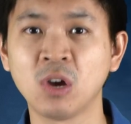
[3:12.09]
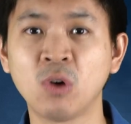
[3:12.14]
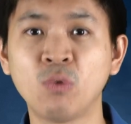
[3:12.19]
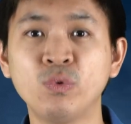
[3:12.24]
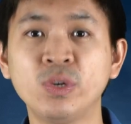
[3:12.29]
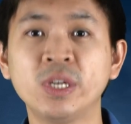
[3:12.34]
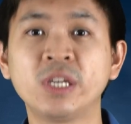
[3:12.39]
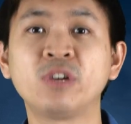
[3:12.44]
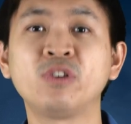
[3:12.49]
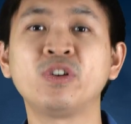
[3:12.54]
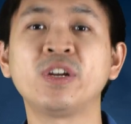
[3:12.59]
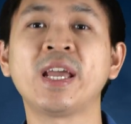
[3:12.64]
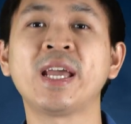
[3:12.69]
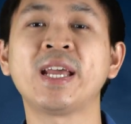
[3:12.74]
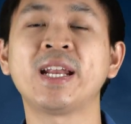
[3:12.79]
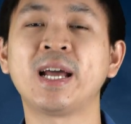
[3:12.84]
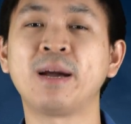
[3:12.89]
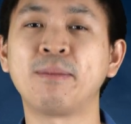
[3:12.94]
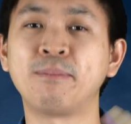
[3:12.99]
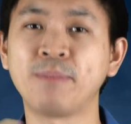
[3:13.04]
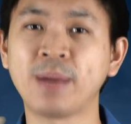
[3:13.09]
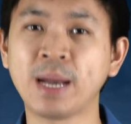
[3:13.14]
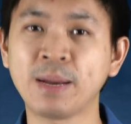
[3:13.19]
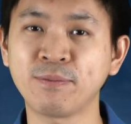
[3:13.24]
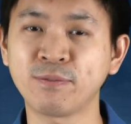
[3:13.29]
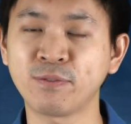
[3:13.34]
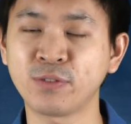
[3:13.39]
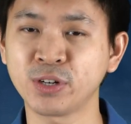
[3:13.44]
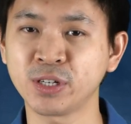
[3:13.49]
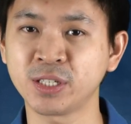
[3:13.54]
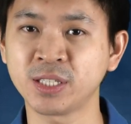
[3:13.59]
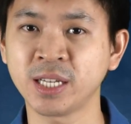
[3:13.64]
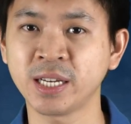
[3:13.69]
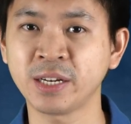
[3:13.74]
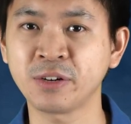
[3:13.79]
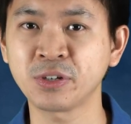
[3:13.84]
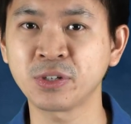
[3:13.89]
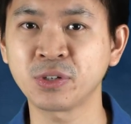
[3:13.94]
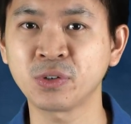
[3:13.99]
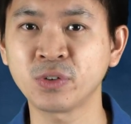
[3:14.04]
We create a map for the
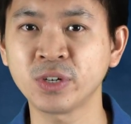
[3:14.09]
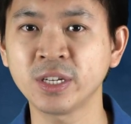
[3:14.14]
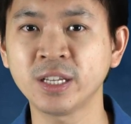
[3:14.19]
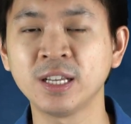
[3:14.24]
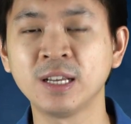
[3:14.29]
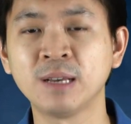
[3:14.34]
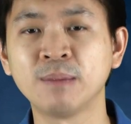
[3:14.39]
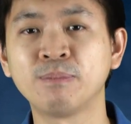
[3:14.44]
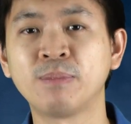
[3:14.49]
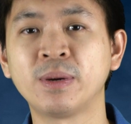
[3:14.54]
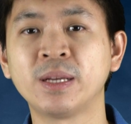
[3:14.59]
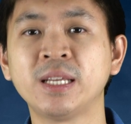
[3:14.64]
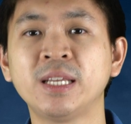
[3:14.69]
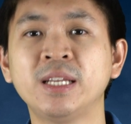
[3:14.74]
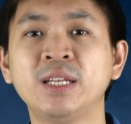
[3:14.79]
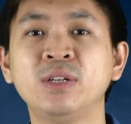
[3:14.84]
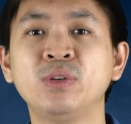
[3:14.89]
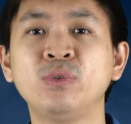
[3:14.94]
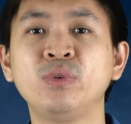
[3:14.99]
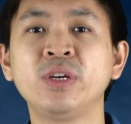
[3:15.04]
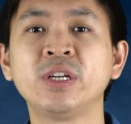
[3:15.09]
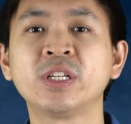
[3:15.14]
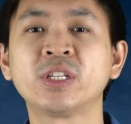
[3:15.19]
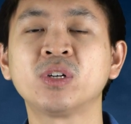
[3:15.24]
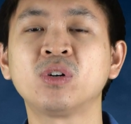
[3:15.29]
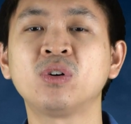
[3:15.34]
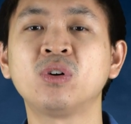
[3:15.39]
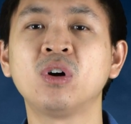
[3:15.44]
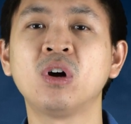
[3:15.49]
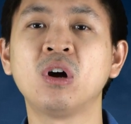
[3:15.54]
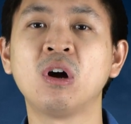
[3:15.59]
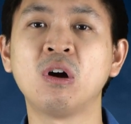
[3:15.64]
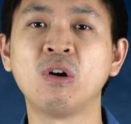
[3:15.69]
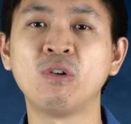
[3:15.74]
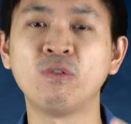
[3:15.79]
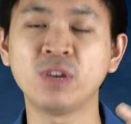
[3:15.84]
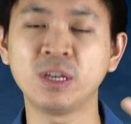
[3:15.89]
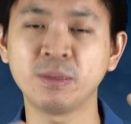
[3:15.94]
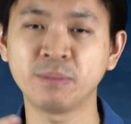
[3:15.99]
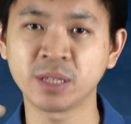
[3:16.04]
territory, but in doing so,
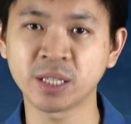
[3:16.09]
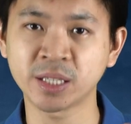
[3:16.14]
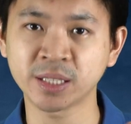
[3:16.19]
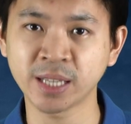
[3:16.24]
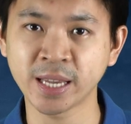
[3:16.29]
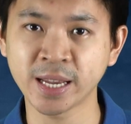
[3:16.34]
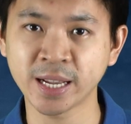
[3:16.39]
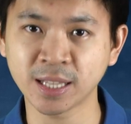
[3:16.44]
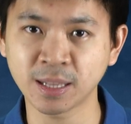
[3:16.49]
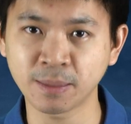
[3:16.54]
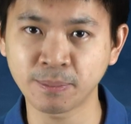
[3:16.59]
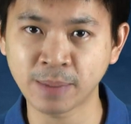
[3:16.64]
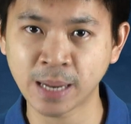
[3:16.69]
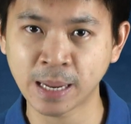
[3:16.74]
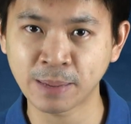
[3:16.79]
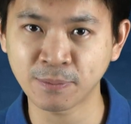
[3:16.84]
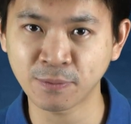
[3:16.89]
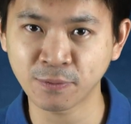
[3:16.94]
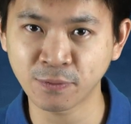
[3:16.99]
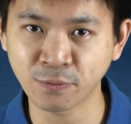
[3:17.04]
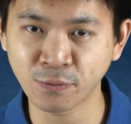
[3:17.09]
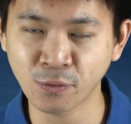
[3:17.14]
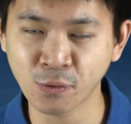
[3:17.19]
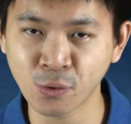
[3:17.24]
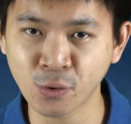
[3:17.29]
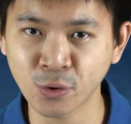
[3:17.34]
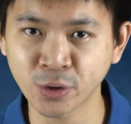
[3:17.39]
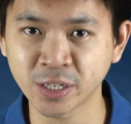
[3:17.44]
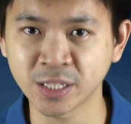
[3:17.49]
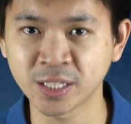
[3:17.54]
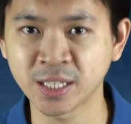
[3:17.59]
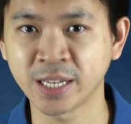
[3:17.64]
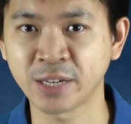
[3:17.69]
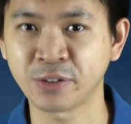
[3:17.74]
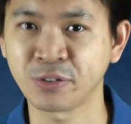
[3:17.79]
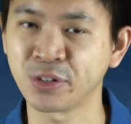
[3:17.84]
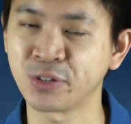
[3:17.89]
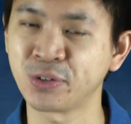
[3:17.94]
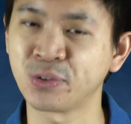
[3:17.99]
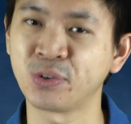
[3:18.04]
we mistake the map for the
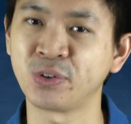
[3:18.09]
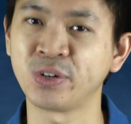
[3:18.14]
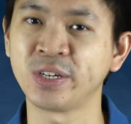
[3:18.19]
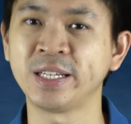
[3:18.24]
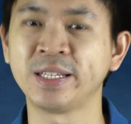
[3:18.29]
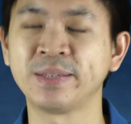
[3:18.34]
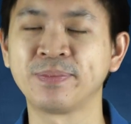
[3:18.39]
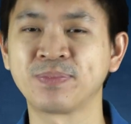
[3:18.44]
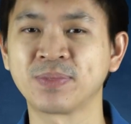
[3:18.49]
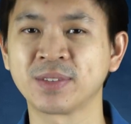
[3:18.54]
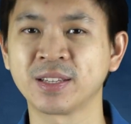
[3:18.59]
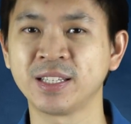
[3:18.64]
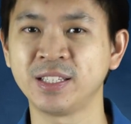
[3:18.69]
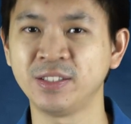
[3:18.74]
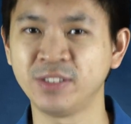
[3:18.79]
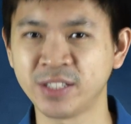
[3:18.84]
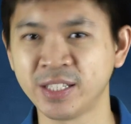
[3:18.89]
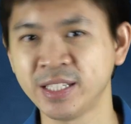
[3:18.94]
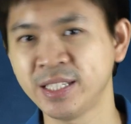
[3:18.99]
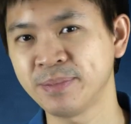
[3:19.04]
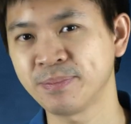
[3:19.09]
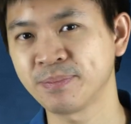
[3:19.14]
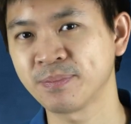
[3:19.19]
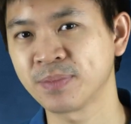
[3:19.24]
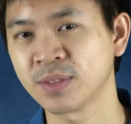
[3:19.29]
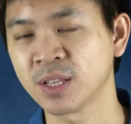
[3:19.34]
territory. You see?